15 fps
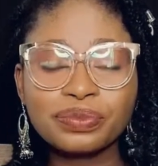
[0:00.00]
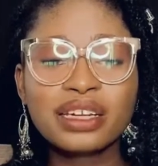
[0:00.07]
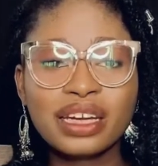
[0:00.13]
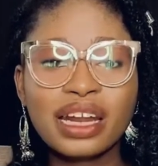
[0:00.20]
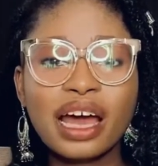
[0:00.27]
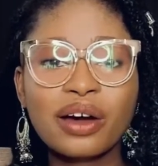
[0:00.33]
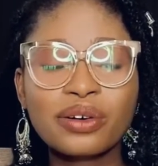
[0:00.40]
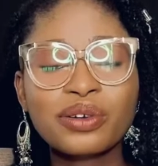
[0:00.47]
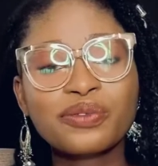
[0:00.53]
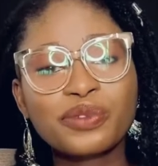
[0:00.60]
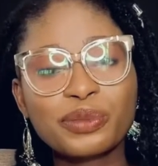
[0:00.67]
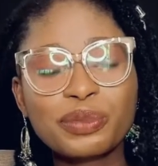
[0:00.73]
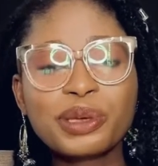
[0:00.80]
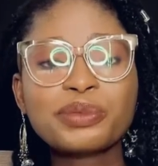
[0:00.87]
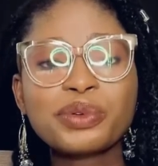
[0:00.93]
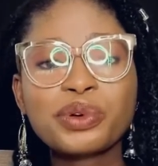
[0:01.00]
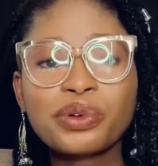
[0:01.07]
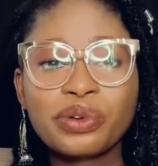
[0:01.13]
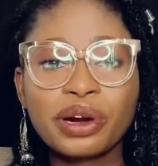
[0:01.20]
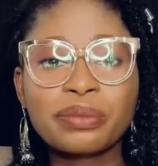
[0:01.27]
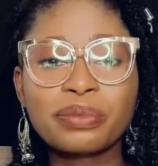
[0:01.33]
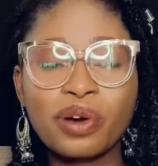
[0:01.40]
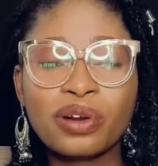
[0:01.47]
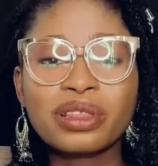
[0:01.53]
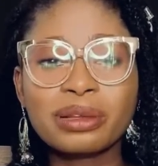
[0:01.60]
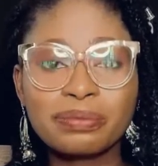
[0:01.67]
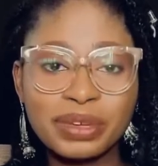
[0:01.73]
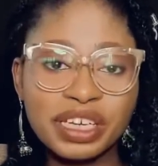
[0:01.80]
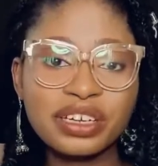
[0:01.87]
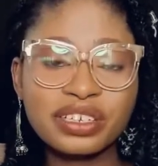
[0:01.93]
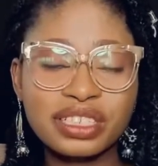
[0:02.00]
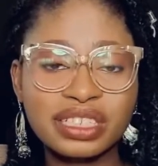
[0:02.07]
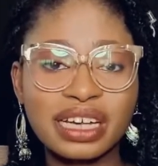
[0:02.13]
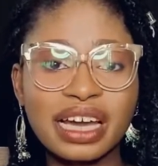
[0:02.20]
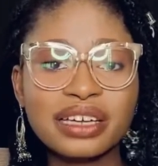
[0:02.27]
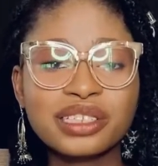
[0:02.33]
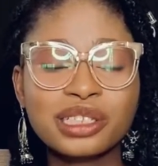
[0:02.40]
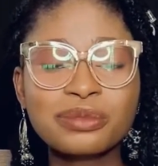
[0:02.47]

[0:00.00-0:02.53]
Now, for people who are on the bigger side,